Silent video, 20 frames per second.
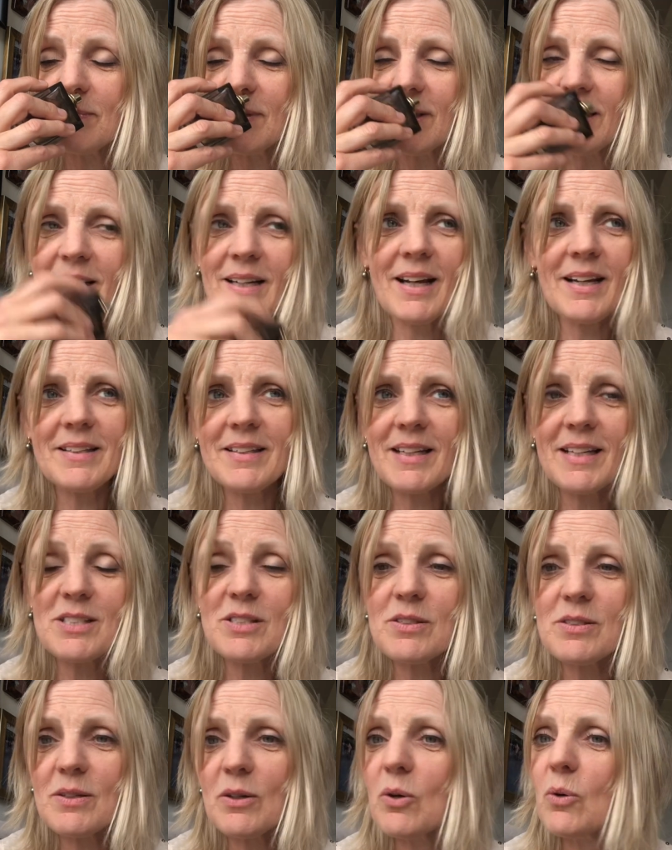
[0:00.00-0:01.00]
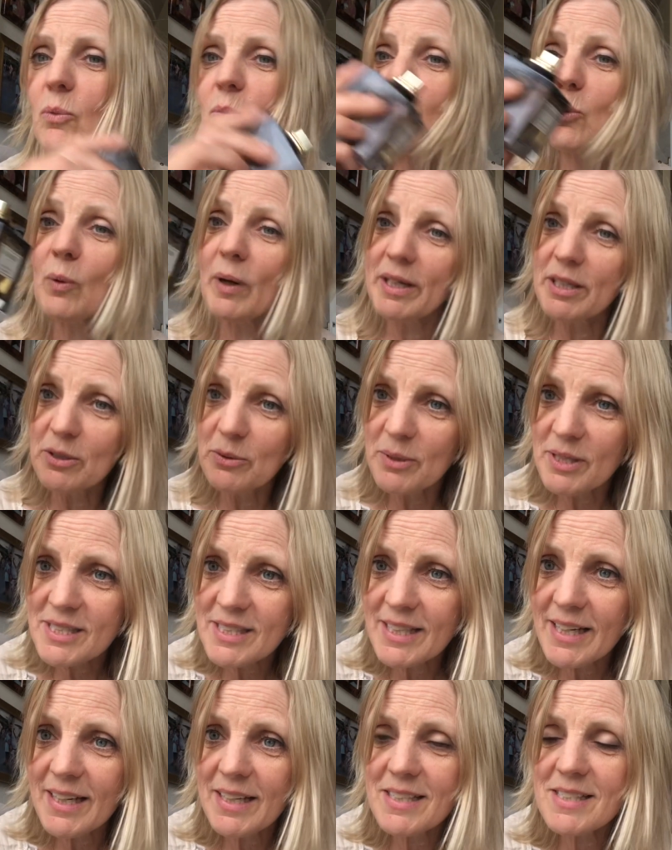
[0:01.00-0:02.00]
And I think it's quite
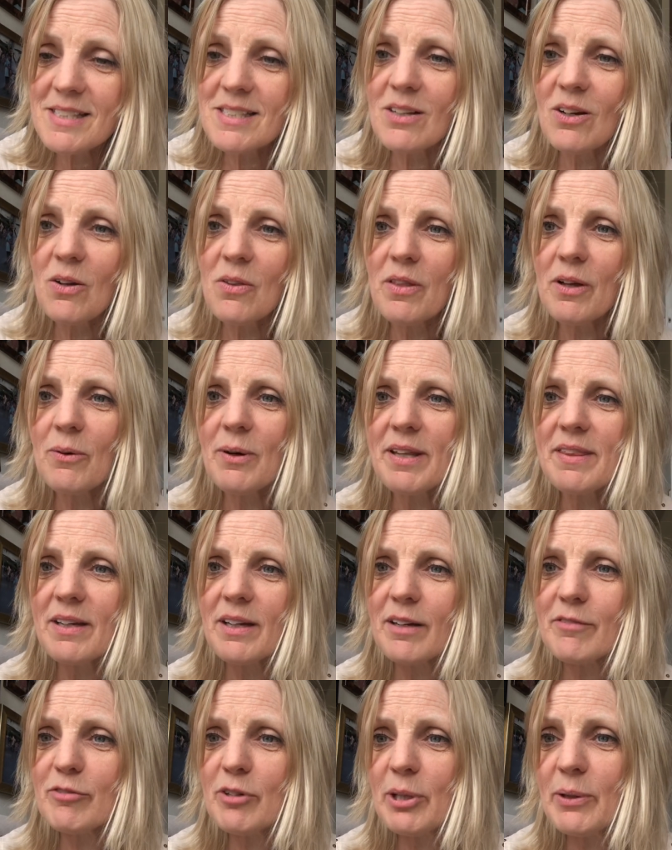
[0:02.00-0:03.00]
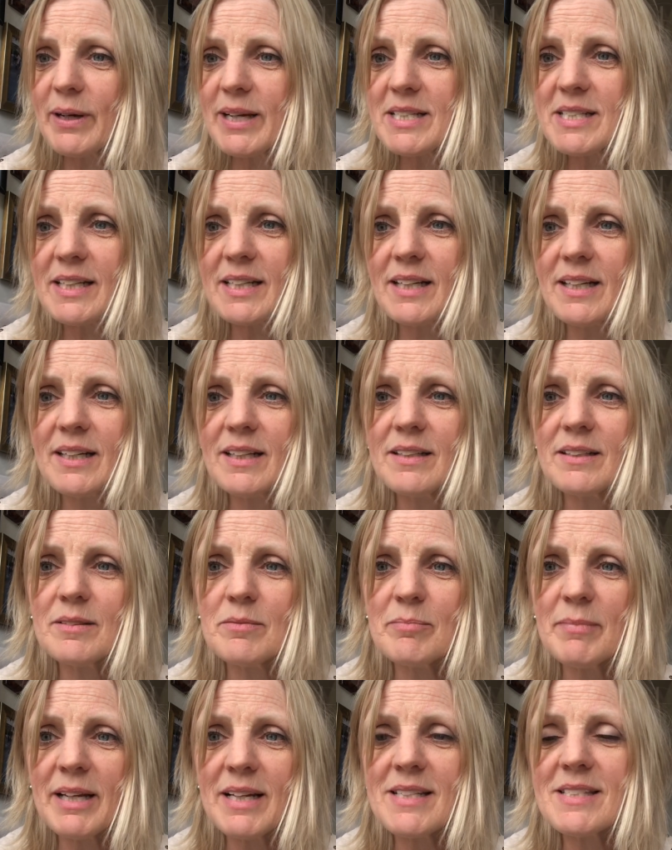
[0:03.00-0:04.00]
unisex, although I think on Fragrantica,
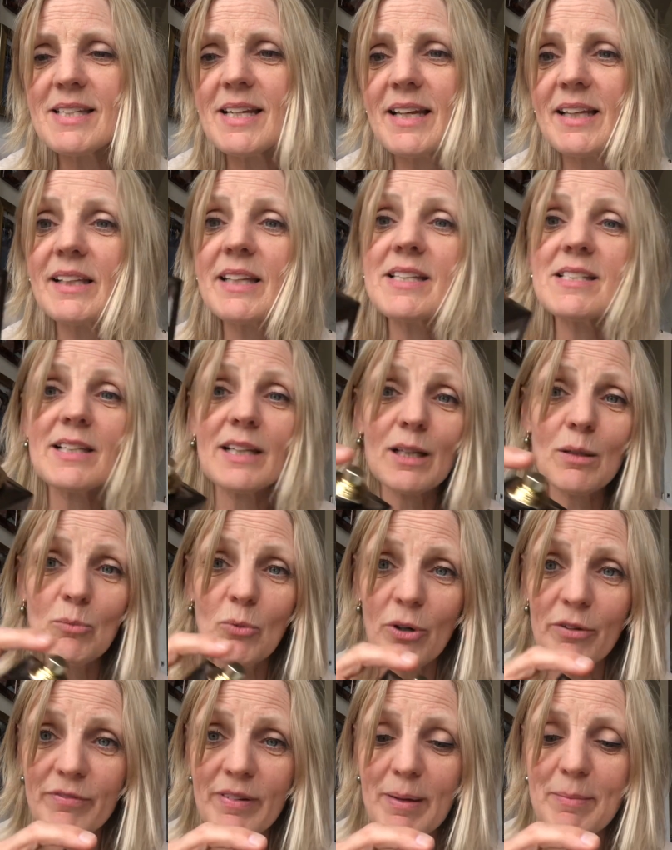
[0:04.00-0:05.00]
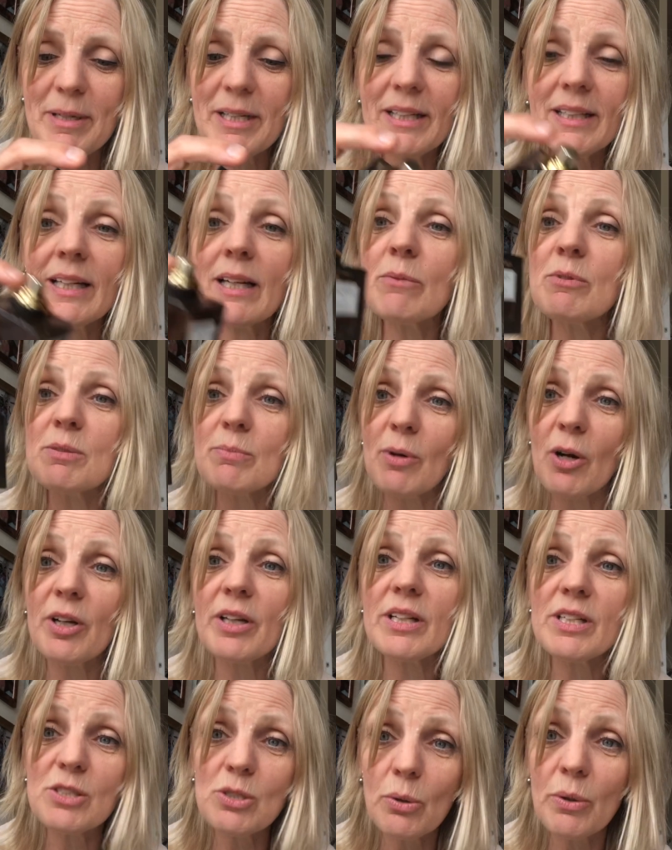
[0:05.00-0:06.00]
many say it leans a little more feminine and it was
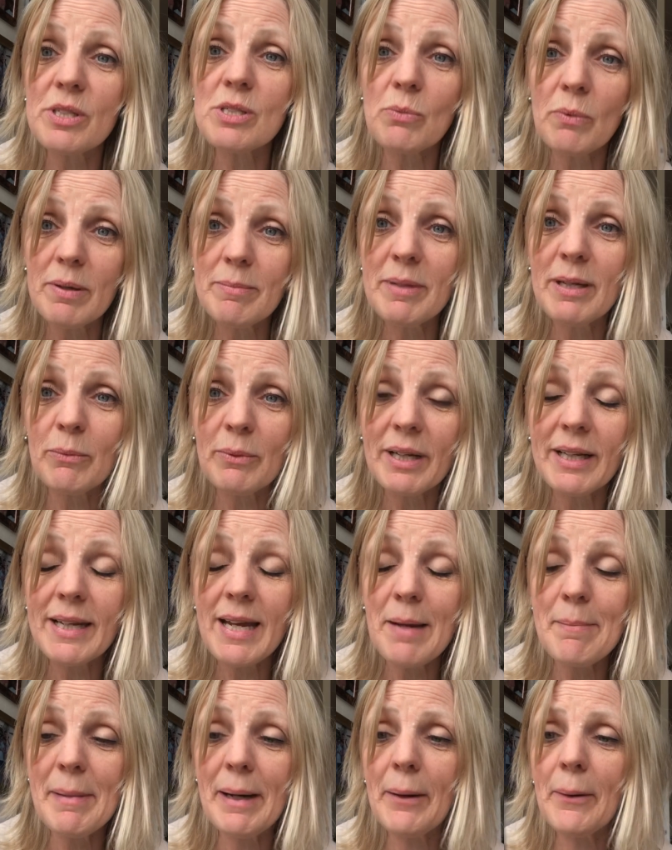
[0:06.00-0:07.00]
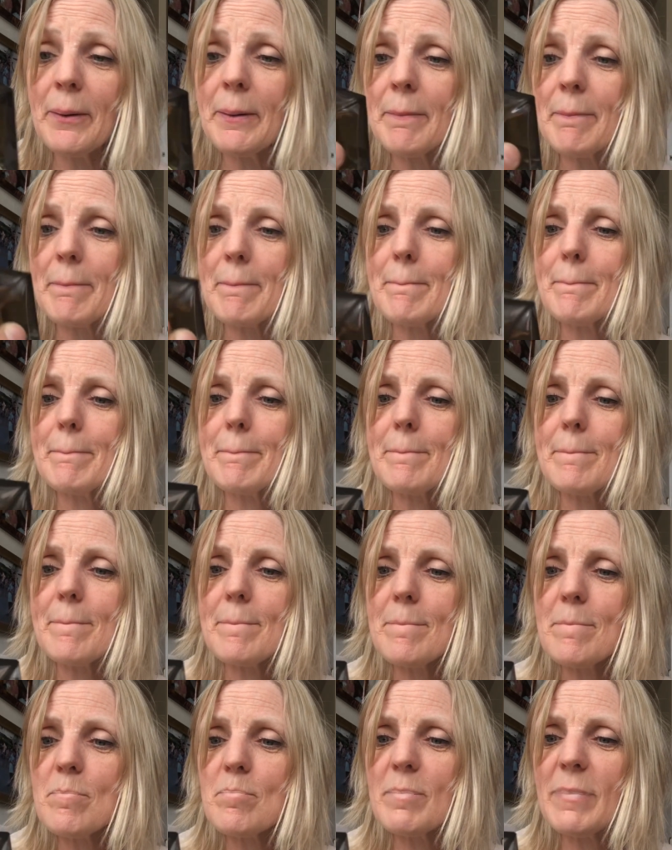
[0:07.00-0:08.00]
marketed towards women when it came out.
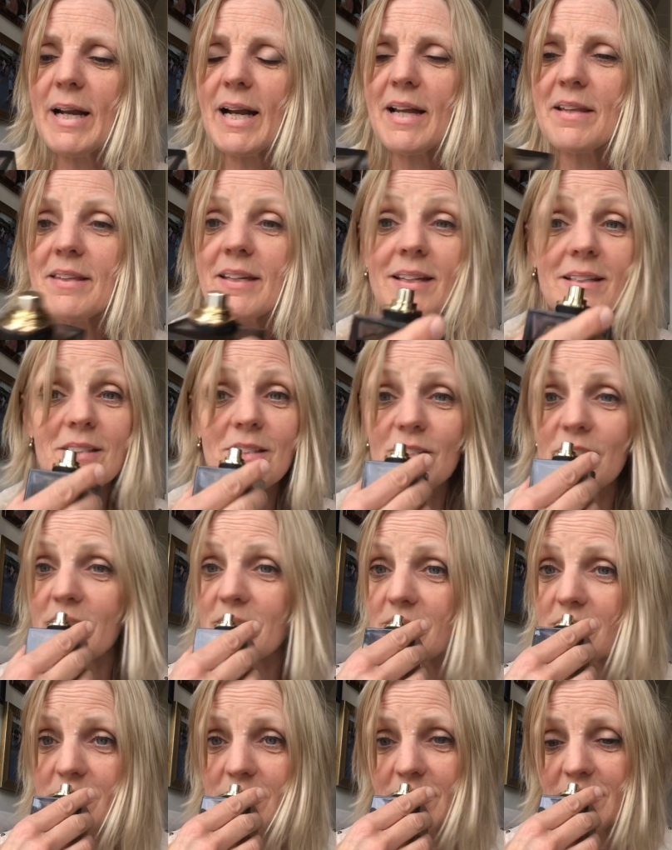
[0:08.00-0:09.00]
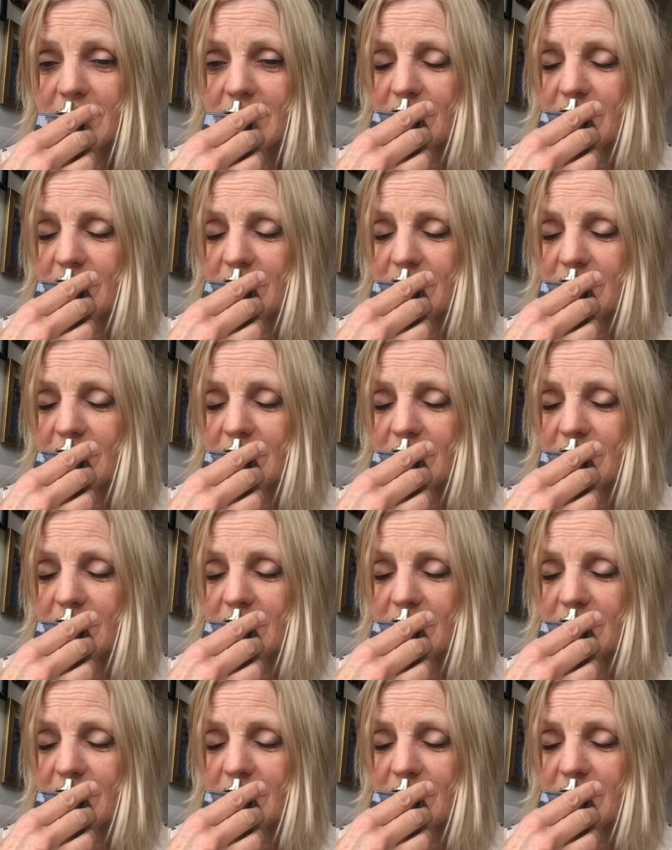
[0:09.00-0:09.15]
But I think it's just,